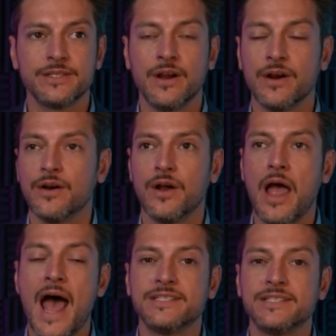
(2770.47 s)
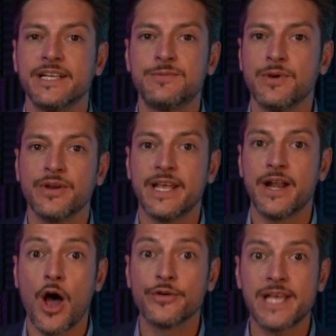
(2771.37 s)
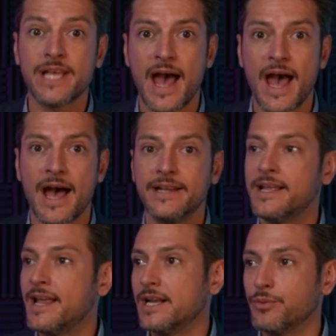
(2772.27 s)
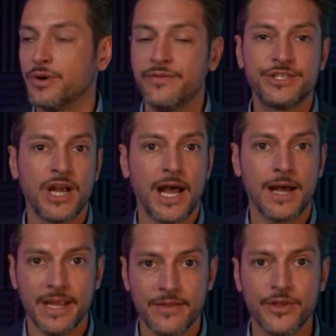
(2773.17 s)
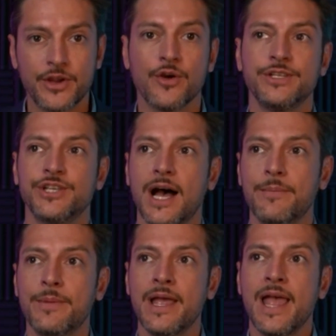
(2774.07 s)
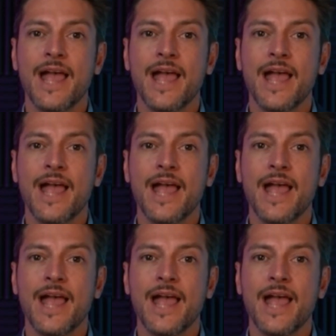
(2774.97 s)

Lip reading: or as an experience that others have had in a previous job, in the current job,